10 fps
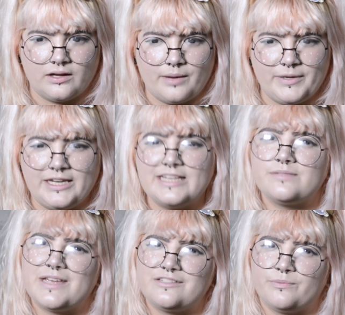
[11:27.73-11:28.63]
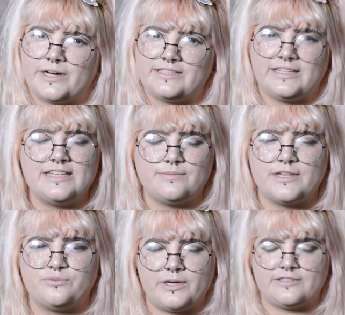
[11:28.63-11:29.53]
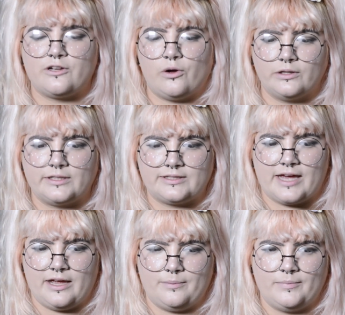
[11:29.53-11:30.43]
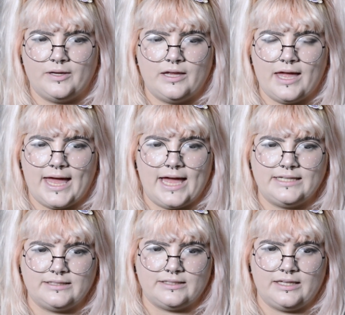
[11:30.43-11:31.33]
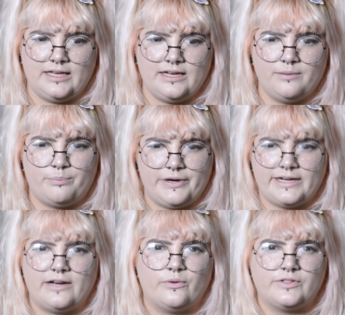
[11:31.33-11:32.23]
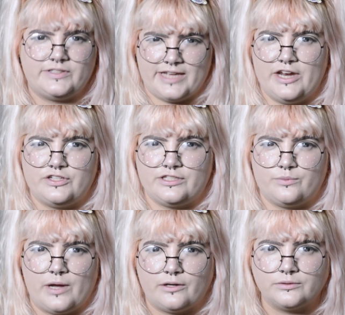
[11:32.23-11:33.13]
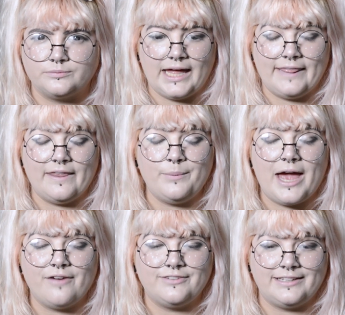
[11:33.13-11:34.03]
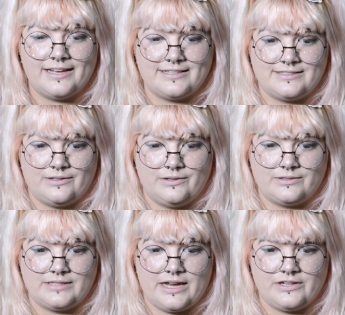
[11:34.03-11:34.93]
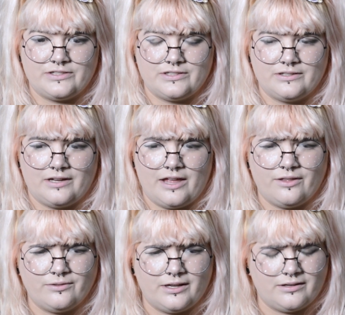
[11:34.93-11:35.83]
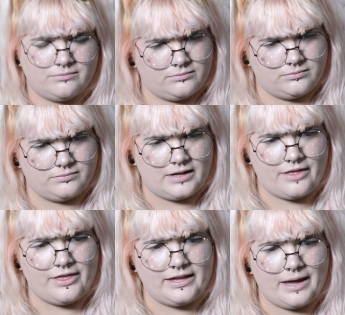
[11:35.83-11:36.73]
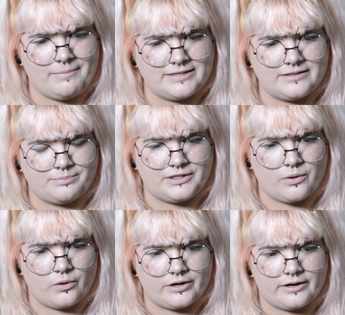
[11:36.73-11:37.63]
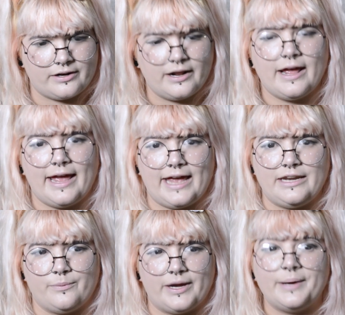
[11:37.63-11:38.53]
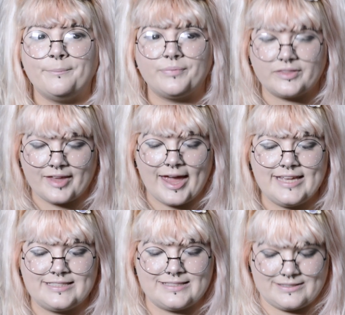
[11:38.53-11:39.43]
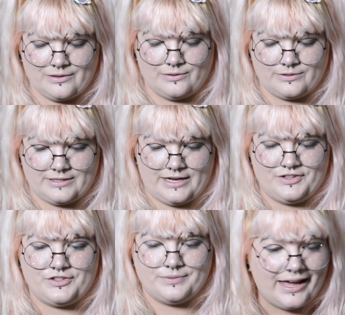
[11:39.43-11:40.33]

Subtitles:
I mean, he's mesmerizing. He's mesmerizing all the time. And he can bring that on stage as well. And then we have the last solo stage. I think I messed up the order. Anyway, Tae's solo stage.